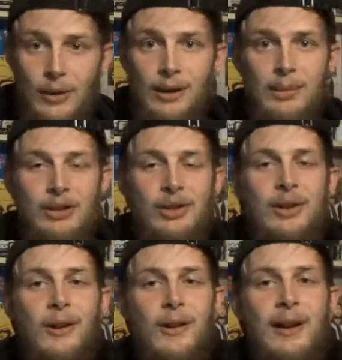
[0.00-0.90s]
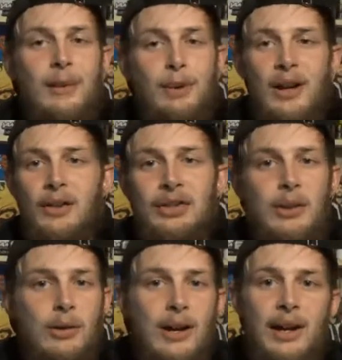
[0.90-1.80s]
who I mentioned earlier, but
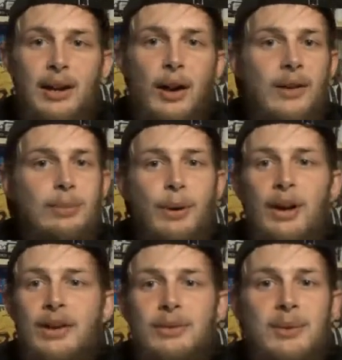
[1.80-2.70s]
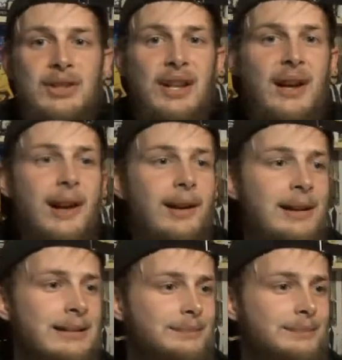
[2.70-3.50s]
also Garth Brooks was there.